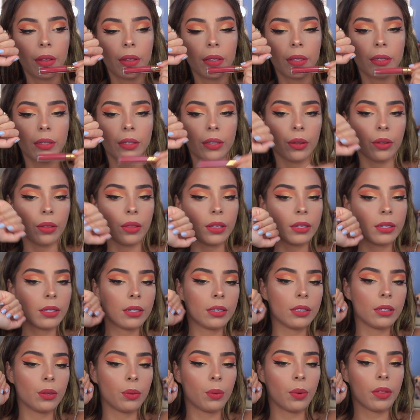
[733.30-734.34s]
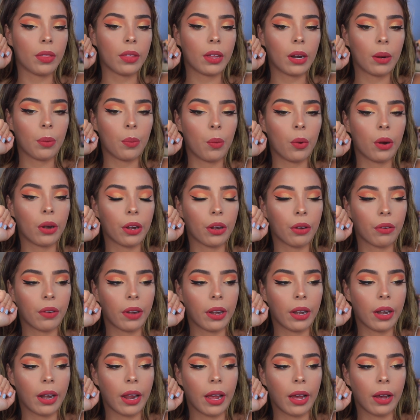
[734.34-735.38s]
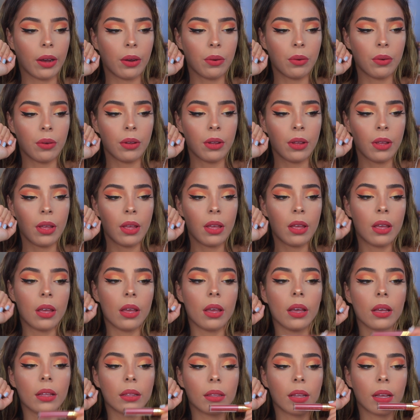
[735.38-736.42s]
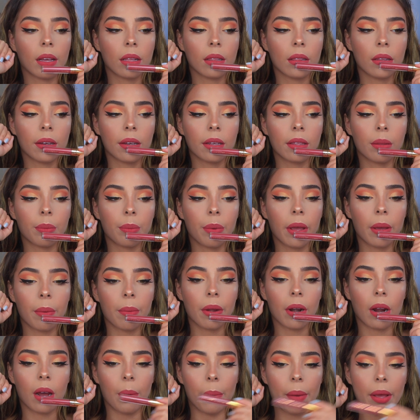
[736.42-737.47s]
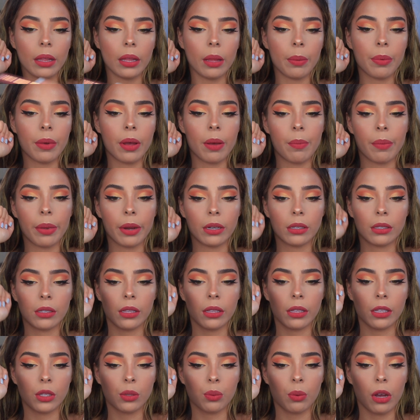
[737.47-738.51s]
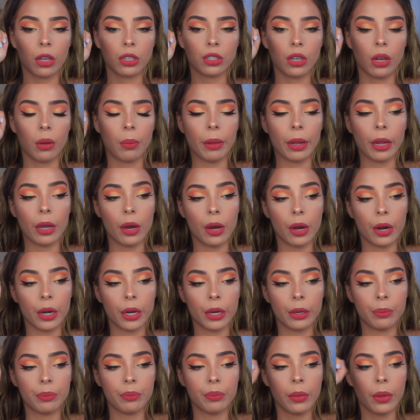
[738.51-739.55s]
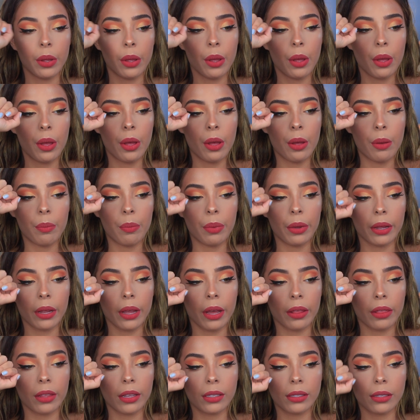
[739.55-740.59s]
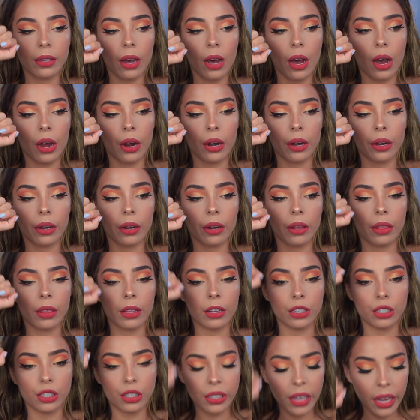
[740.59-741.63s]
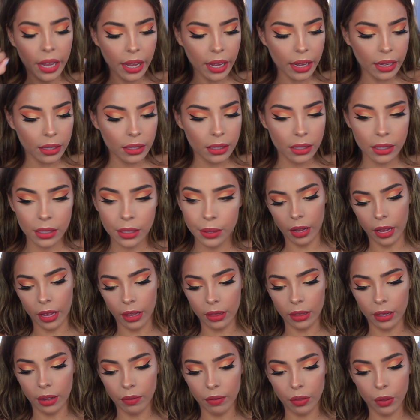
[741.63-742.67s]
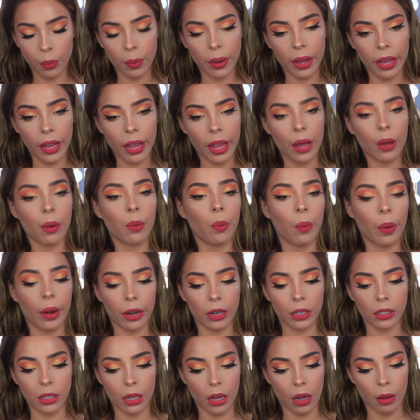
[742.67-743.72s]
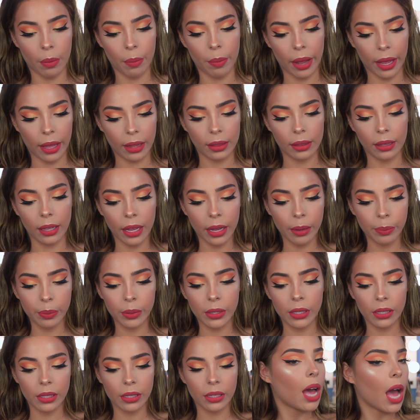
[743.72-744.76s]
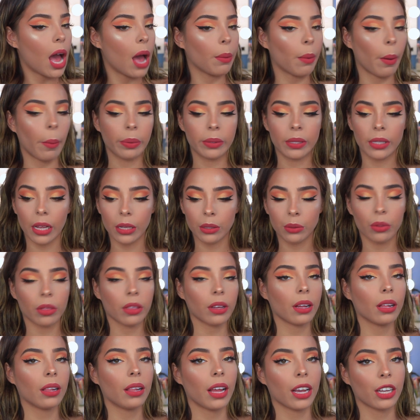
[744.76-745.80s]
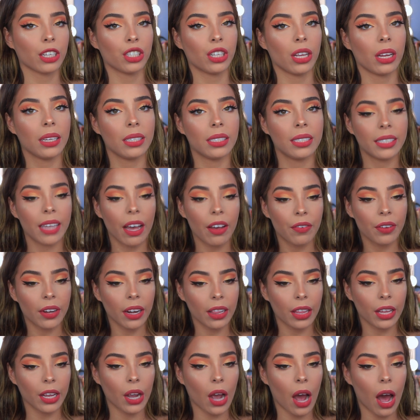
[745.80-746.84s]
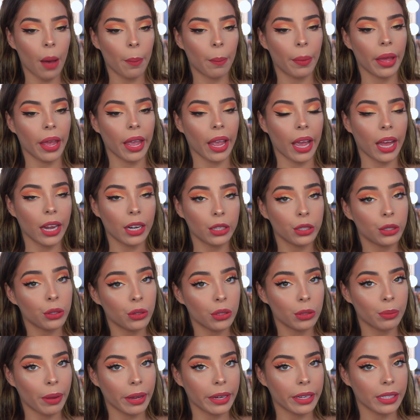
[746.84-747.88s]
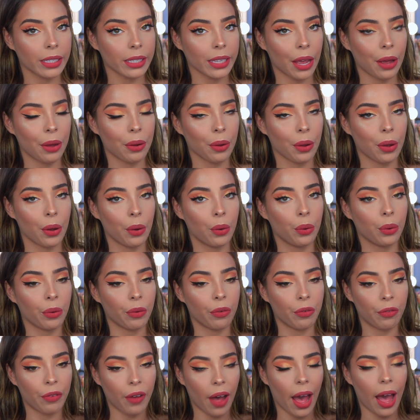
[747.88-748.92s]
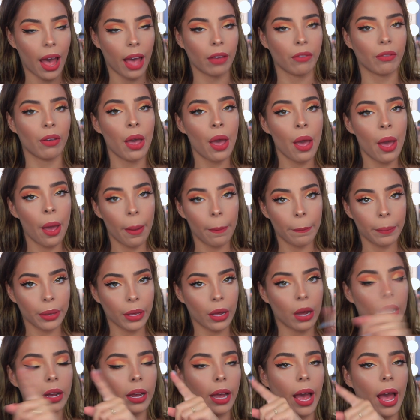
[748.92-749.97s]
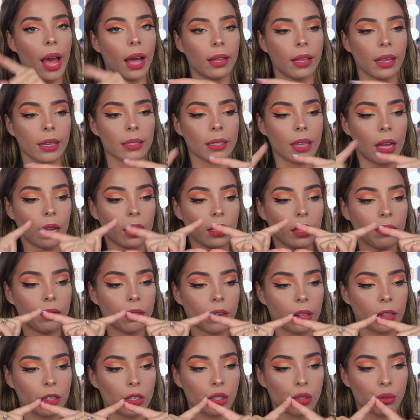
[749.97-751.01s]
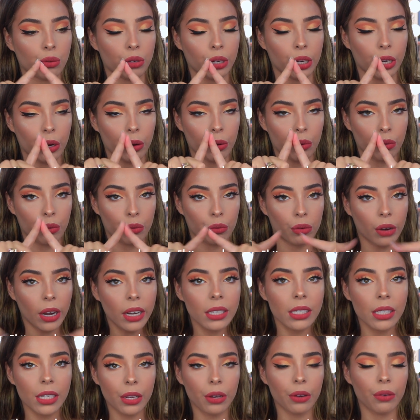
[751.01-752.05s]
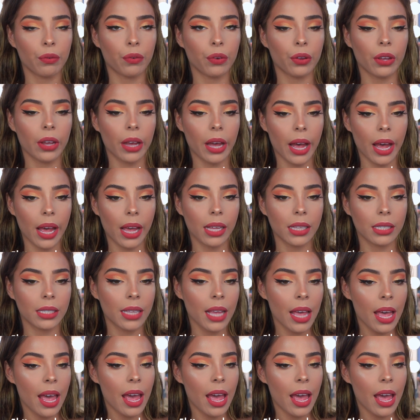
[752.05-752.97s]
So this is the one that I'm wearing right now, and like look at the pigment on my lip compared to the swatch on my arm. But yeah, these are the shades. I love the way it wears on my lips. I'm obsessed with the collection. Definitely cop it and use my discount code 5 BiancaAlexx. I'll leave it on the screen right here for you guys.